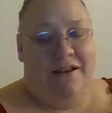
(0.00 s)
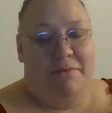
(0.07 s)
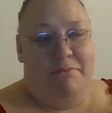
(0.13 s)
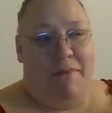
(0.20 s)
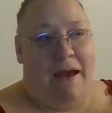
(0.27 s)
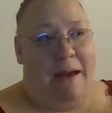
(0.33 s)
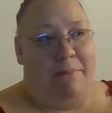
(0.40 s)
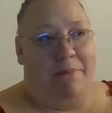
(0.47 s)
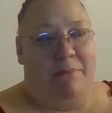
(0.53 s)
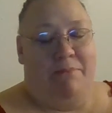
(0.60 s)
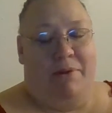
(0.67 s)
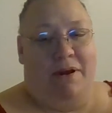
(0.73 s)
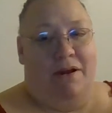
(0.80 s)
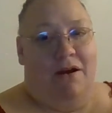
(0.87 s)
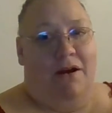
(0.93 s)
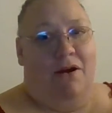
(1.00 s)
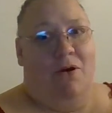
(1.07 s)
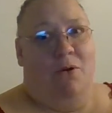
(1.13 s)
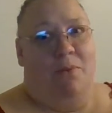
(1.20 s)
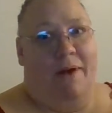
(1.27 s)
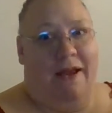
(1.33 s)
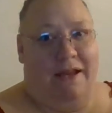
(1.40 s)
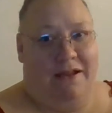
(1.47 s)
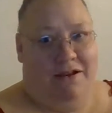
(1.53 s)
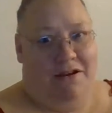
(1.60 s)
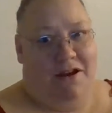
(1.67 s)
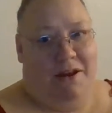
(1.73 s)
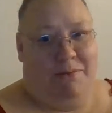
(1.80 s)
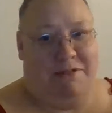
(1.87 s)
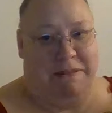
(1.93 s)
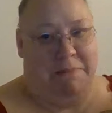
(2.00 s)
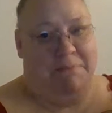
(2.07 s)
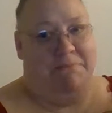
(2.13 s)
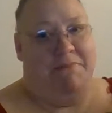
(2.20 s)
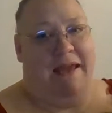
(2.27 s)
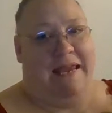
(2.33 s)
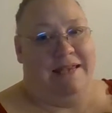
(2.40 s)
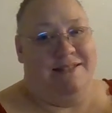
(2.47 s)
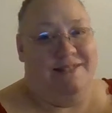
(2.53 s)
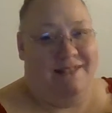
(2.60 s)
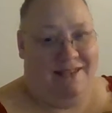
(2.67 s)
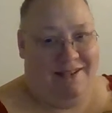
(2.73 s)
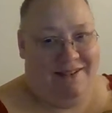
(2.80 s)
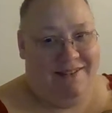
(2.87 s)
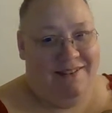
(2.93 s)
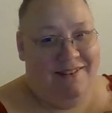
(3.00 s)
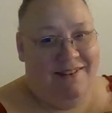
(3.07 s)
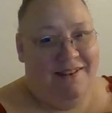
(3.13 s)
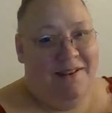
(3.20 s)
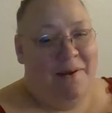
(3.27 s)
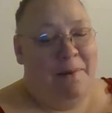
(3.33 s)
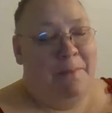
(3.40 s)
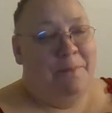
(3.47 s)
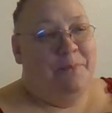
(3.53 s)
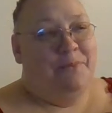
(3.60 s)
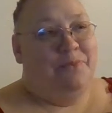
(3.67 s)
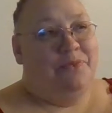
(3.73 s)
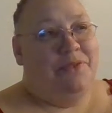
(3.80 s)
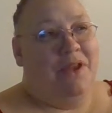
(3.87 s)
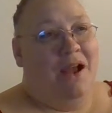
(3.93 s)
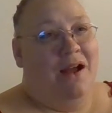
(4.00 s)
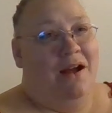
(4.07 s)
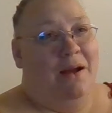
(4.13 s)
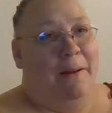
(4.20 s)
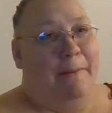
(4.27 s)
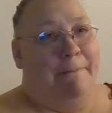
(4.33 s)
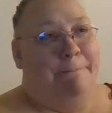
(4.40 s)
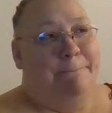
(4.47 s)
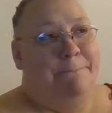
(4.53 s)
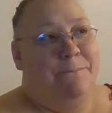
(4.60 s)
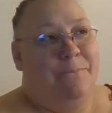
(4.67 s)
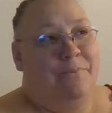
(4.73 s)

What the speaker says: map, but oh my God, it was amazing. Um,